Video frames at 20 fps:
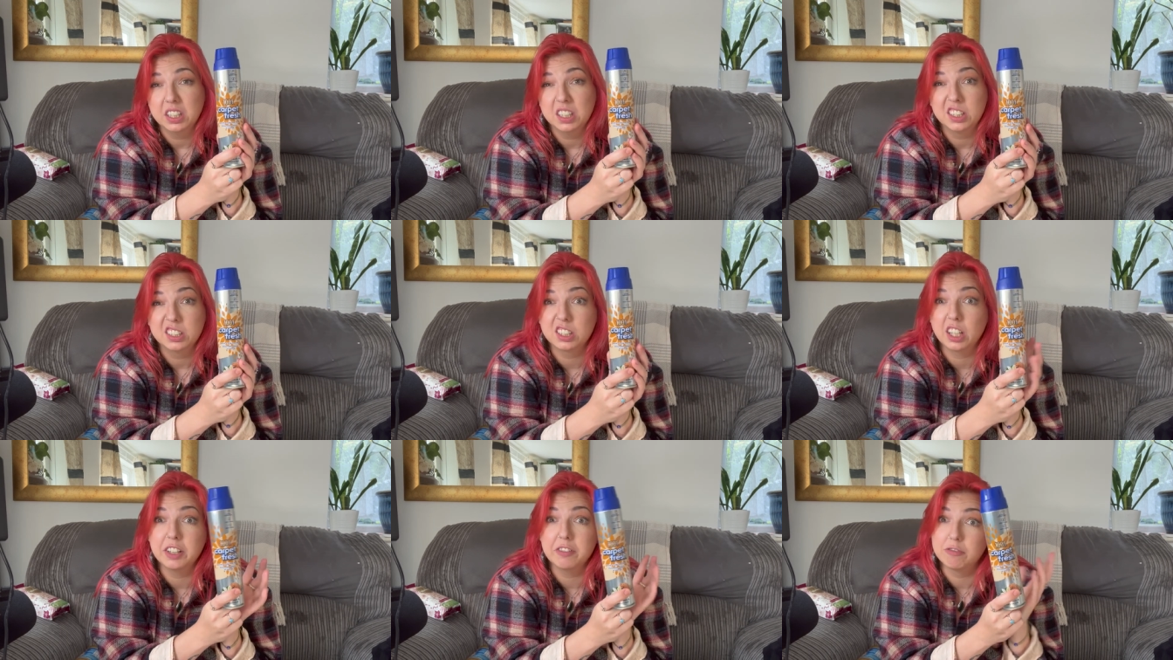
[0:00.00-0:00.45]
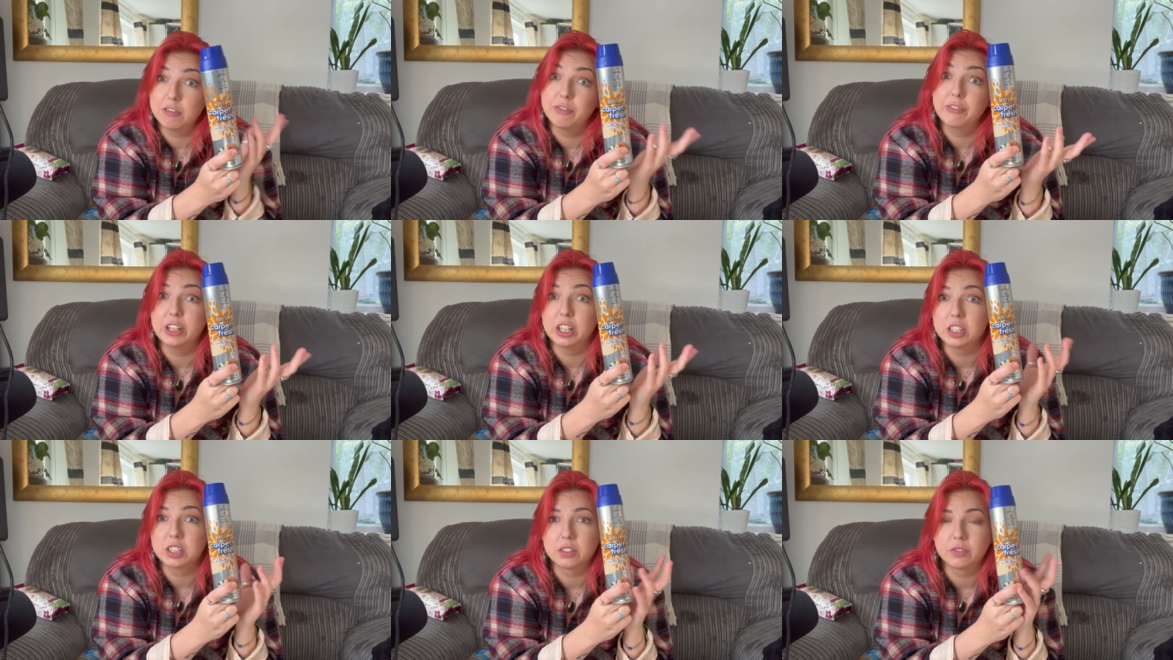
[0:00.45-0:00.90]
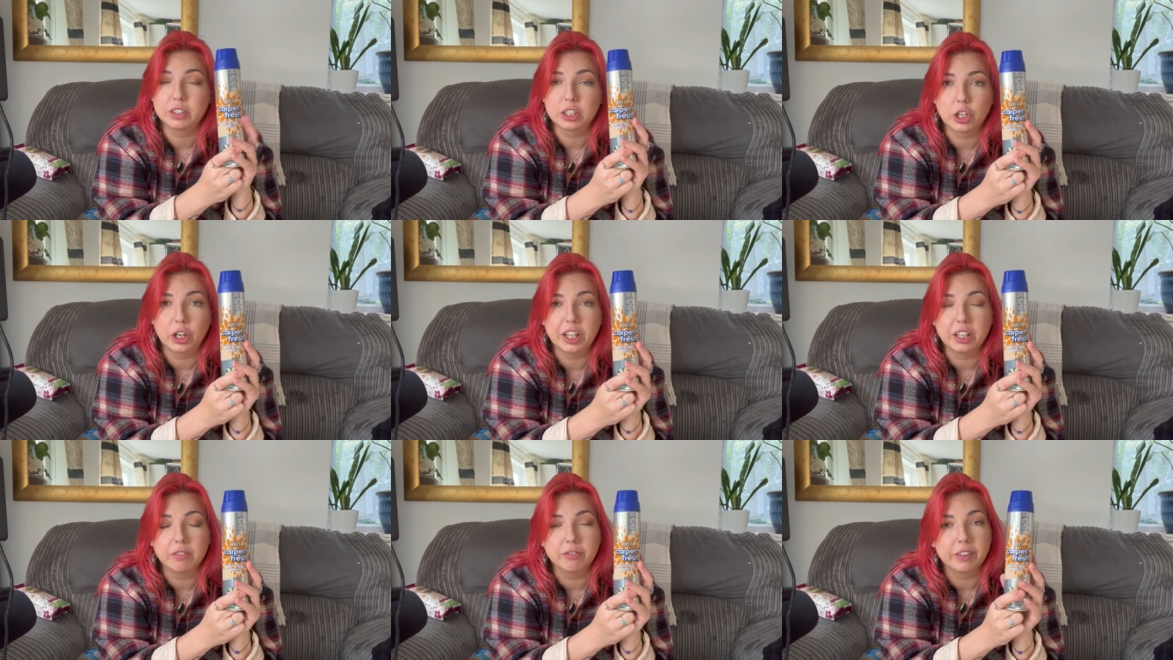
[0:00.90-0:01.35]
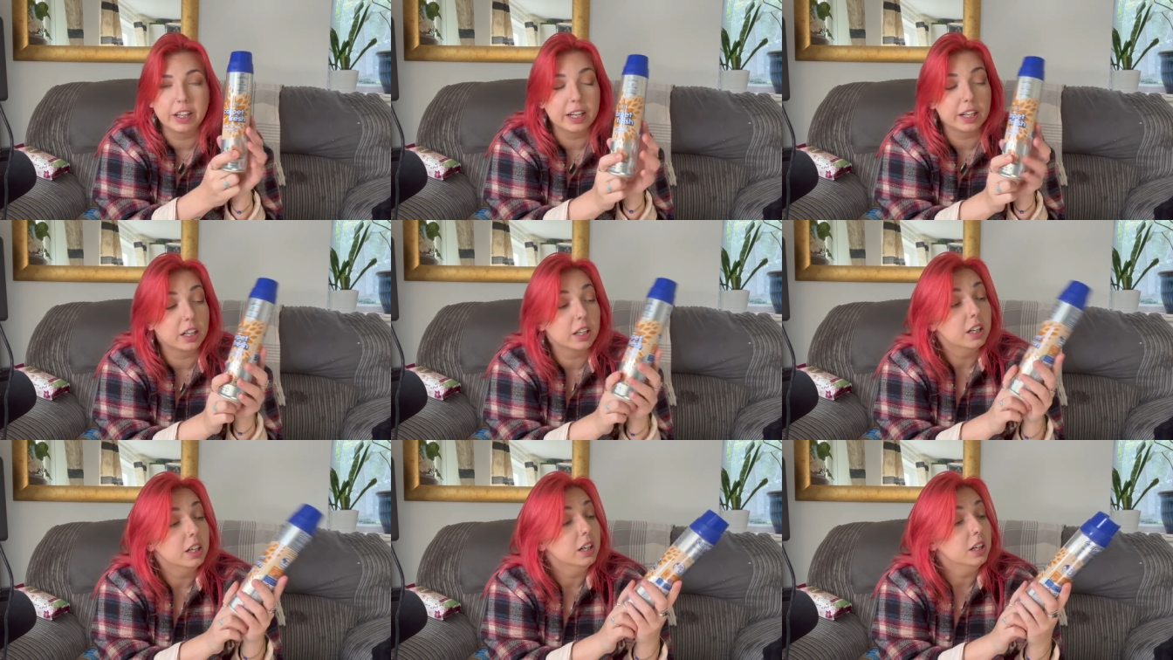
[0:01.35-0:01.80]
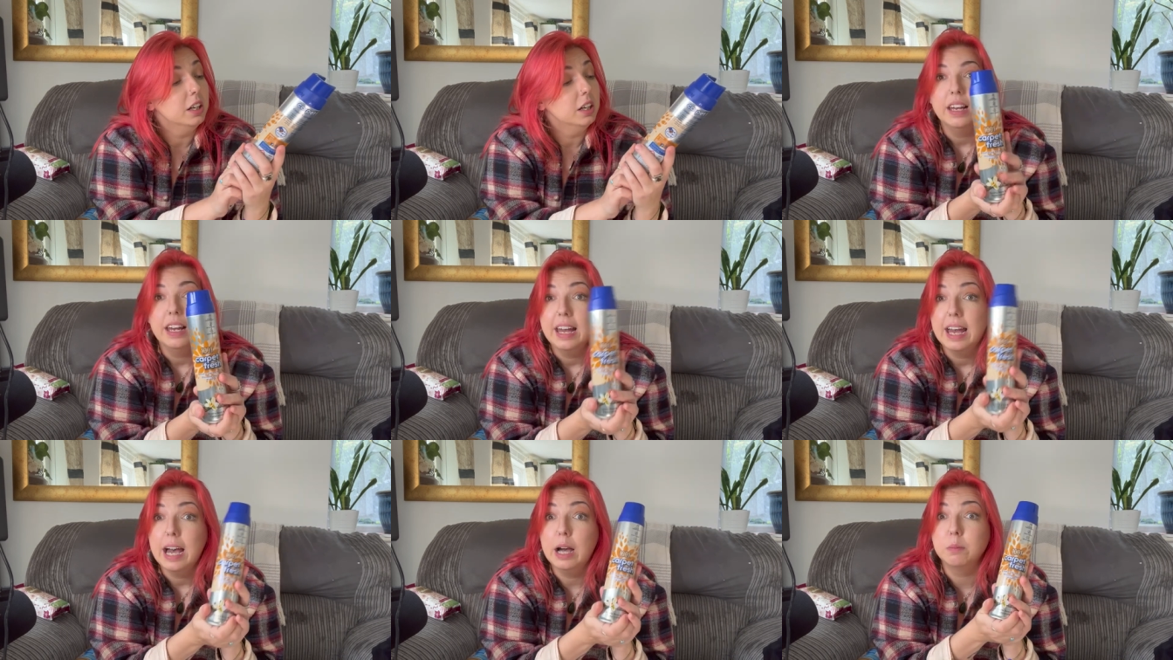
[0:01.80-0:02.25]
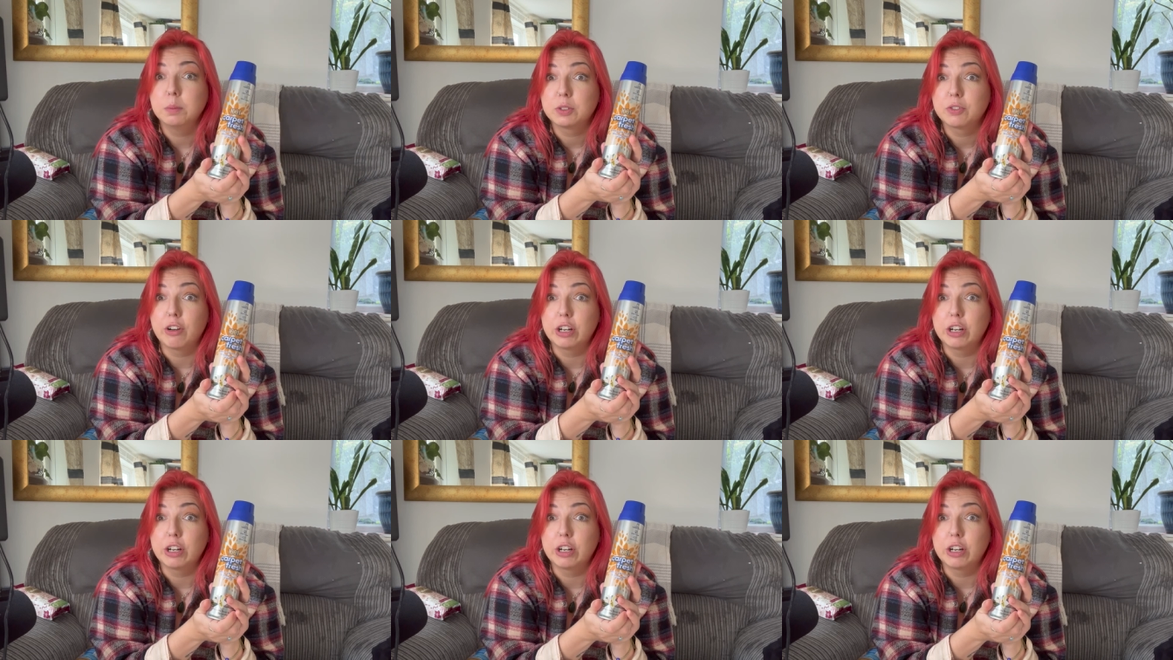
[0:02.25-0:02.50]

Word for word: It's like the reverse of streaking back. Helps